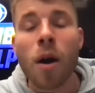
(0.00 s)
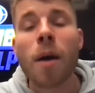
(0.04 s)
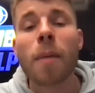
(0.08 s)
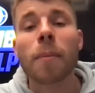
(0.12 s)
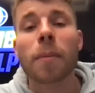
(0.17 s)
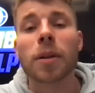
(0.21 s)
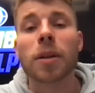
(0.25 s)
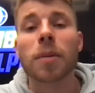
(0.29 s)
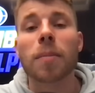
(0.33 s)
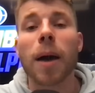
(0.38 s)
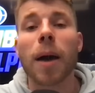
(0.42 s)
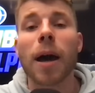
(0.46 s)

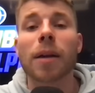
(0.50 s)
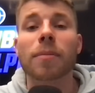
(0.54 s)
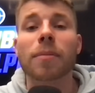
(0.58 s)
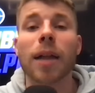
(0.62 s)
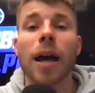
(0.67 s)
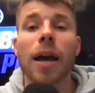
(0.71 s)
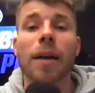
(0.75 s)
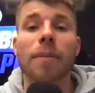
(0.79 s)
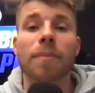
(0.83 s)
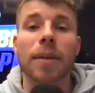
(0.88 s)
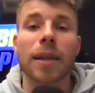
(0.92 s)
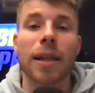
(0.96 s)
But the bottom
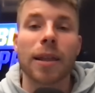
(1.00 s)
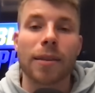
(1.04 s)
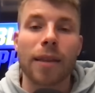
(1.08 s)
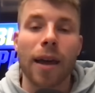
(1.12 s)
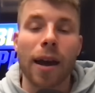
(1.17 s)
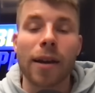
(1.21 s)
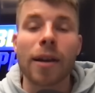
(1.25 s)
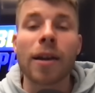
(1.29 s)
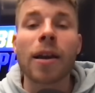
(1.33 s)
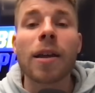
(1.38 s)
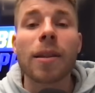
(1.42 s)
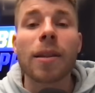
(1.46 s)
line being
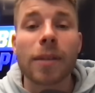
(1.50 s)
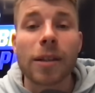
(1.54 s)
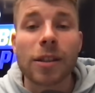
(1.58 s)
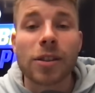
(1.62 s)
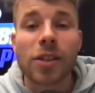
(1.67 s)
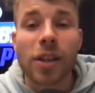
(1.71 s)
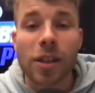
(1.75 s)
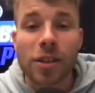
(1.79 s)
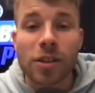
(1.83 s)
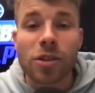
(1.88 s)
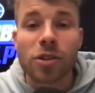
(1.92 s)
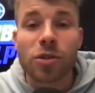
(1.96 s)
that the
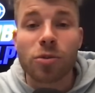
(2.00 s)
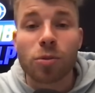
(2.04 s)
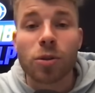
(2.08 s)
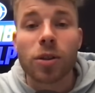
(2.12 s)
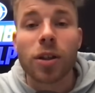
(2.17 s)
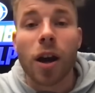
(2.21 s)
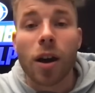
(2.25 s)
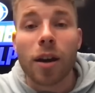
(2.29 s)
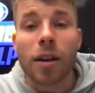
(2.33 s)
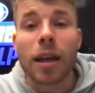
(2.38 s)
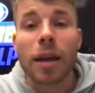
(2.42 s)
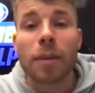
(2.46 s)
Sixers weren't
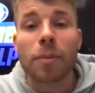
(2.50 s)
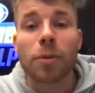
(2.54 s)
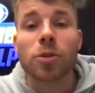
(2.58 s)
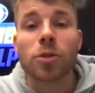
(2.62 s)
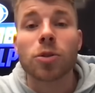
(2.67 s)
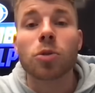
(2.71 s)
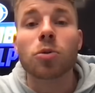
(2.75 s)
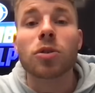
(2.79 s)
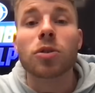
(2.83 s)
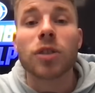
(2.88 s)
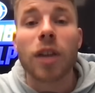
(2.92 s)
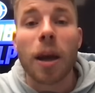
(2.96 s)
unable
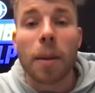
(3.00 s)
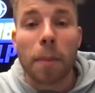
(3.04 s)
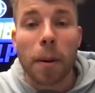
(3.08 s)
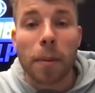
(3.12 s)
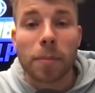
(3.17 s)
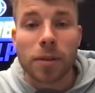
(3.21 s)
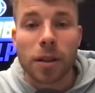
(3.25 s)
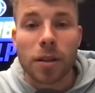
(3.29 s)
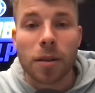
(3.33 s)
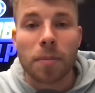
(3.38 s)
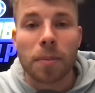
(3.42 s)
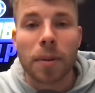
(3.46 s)
to step up
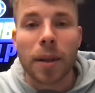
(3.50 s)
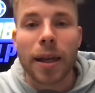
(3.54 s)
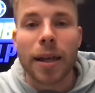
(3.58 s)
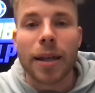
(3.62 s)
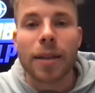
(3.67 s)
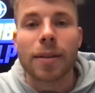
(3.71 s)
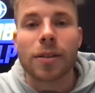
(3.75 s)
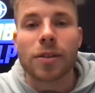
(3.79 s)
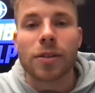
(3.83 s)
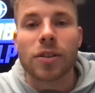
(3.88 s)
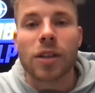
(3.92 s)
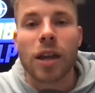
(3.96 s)
to the plate
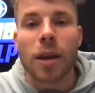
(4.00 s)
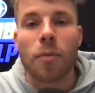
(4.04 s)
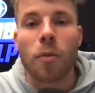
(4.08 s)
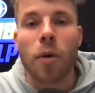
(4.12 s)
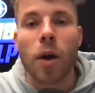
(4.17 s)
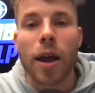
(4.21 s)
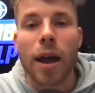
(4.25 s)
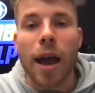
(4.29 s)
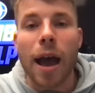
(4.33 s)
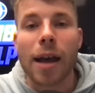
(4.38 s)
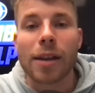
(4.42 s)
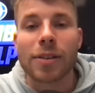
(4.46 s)
in the same
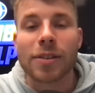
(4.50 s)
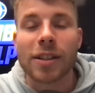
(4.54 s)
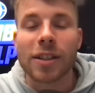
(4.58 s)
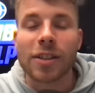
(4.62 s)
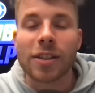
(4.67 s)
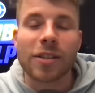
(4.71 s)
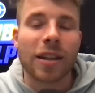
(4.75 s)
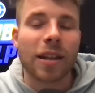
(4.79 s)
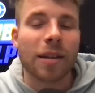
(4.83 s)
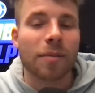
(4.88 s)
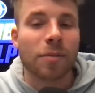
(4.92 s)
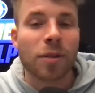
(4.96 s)
way as these
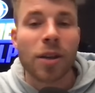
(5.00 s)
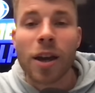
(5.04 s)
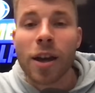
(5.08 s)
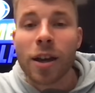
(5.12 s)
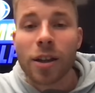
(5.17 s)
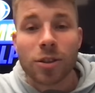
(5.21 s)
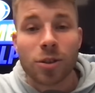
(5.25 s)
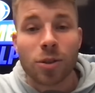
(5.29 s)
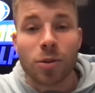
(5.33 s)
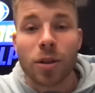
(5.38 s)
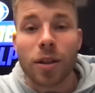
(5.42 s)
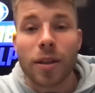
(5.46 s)
teams
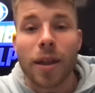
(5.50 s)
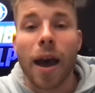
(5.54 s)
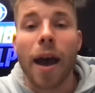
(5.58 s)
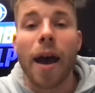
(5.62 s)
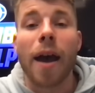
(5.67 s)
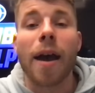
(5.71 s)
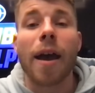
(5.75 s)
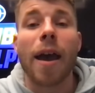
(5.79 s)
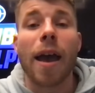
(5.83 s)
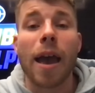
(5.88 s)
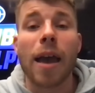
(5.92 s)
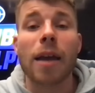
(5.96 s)
due to that.
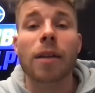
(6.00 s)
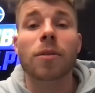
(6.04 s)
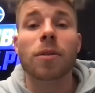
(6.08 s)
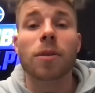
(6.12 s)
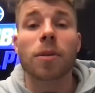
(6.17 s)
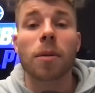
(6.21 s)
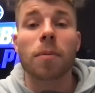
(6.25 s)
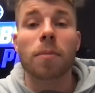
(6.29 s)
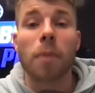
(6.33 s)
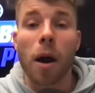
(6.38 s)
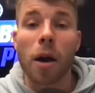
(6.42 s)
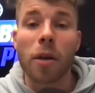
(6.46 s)
And
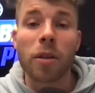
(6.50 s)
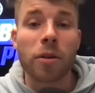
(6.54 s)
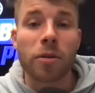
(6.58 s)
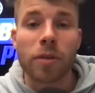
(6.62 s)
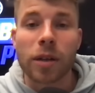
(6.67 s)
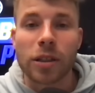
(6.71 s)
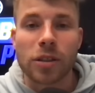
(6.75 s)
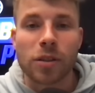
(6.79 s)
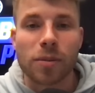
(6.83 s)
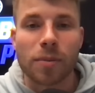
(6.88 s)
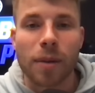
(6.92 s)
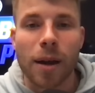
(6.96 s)
the other
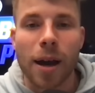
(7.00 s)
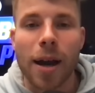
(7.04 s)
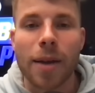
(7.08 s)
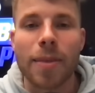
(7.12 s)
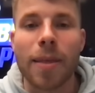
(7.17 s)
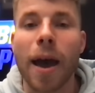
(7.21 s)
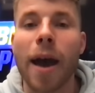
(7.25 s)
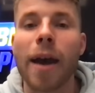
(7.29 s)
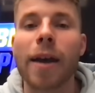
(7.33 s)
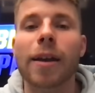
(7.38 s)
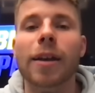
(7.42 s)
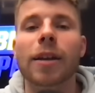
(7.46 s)
reason behind
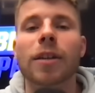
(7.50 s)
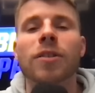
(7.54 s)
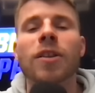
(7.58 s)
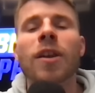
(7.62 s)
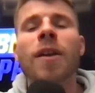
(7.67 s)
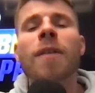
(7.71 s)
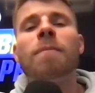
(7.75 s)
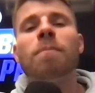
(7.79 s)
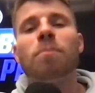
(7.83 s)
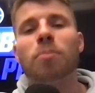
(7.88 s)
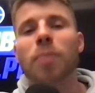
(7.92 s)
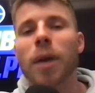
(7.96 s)
that is
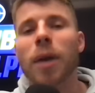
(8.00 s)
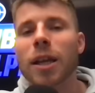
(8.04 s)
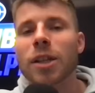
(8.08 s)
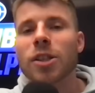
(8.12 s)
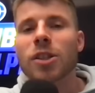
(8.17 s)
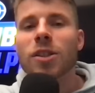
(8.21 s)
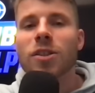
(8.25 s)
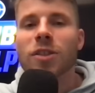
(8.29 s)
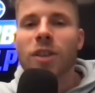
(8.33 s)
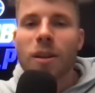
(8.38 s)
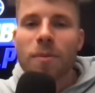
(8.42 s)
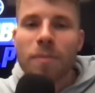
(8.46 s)

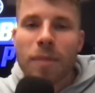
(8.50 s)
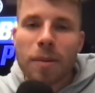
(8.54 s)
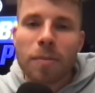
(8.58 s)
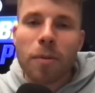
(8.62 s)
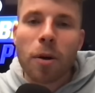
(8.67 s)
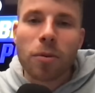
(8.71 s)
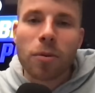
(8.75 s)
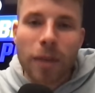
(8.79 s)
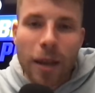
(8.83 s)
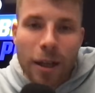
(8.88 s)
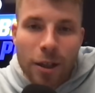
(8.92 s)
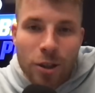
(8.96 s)
patience can be
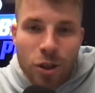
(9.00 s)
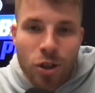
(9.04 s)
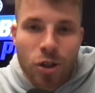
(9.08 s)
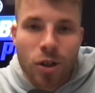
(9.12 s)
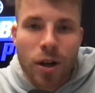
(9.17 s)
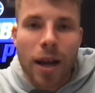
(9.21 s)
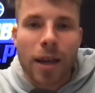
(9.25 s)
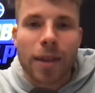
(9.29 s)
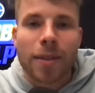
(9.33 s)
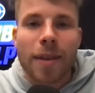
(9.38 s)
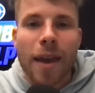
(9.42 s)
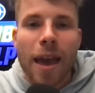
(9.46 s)
both a
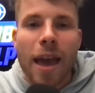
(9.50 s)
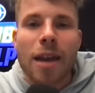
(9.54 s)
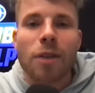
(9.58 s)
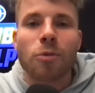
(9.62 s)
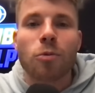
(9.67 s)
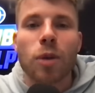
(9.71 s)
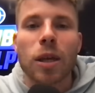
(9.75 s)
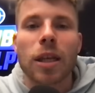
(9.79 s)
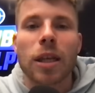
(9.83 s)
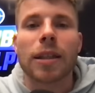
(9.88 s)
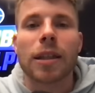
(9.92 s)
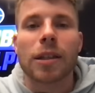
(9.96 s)
strength and
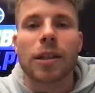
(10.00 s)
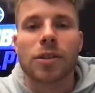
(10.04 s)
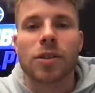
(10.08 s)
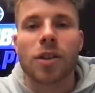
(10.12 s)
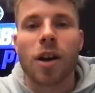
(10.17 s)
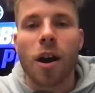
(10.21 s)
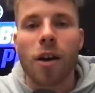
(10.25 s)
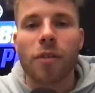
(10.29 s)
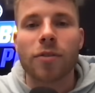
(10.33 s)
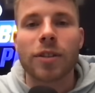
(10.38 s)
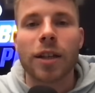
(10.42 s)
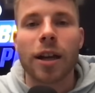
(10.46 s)
weakness
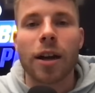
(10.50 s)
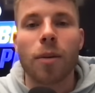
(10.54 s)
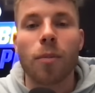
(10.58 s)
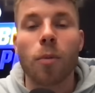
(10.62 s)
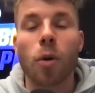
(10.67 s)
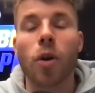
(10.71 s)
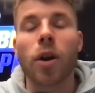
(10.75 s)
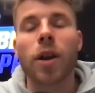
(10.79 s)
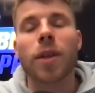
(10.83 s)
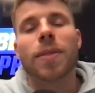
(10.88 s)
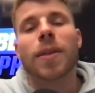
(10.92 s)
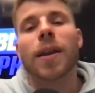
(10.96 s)
of Daryl
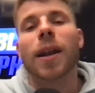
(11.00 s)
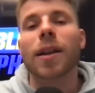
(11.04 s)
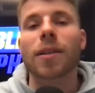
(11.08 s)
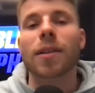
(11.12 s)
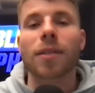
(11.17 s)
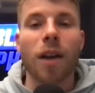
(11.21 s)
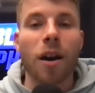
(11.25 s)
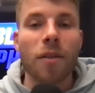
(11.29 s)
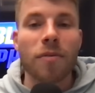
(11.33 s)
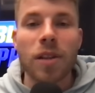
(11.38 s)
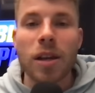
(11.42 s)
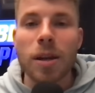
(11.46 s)
Morey. That I
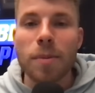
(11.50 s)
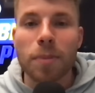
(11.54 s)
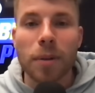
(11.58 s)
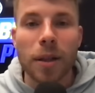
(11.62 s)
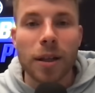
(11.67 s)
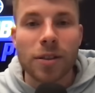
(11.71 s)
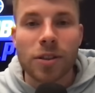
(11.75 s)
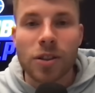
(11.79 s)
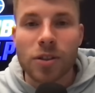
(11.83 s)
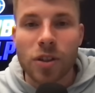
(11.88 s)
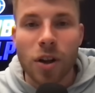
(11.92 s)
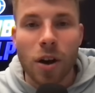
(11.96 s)
love that he
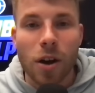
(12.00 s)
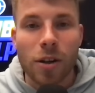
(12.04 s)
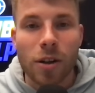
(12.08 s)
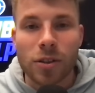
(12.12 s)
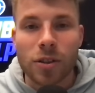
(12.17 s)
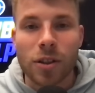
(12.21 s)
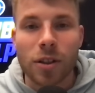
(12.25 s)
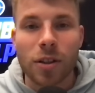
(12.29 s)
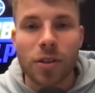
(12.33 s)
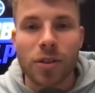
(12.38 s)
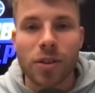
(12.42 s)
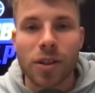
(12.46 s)
plays his cards
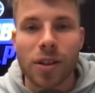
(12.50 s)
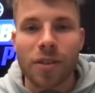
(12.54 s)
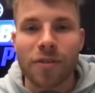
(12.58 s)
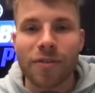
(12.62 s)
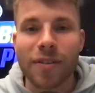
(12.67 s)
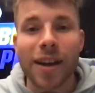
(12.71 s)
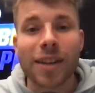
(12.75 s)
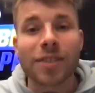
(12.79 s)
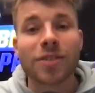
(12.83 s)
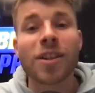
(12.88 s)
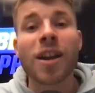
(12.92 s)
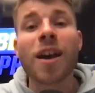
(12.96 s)
close to the
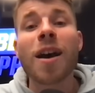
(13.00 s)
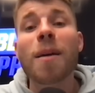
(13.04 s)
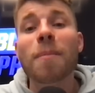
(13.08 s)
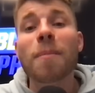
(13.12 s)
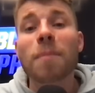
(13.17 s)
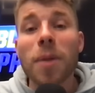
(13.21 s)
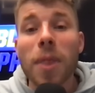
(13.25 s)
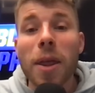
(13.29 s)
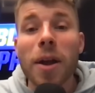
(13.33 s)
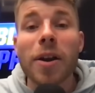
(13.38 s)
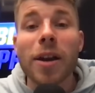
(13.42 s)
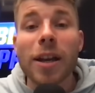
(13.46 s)
vest,
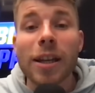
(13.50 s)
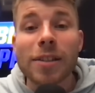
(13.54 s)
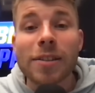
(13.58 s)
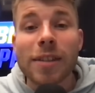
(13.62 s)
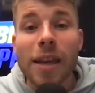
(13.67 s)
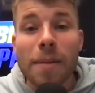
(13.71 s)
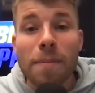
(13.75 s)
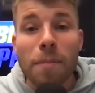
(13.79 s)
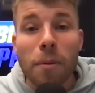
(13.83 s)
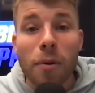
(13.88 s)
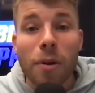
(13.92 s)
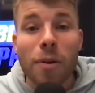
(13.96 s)
but there is
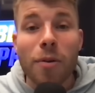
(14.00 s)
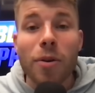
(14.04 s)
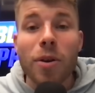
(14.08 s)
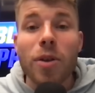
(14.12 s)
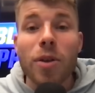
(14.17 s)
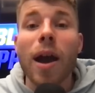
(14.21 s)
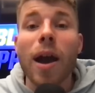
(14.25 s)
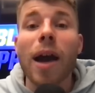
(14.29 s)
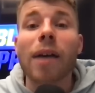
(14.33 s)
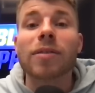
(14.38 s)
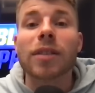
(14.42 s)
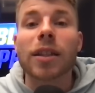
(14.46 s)
a point where you
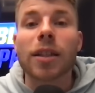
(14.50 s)
have to